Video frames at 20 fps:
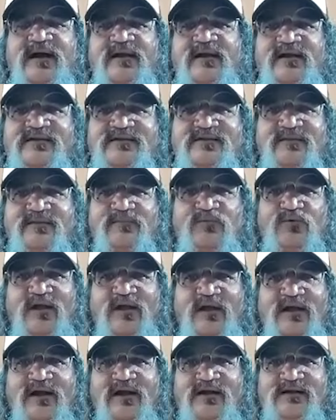I guess the
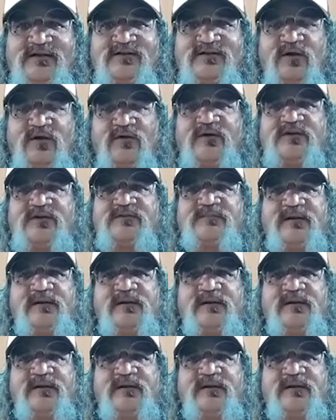Mudai guys saw us.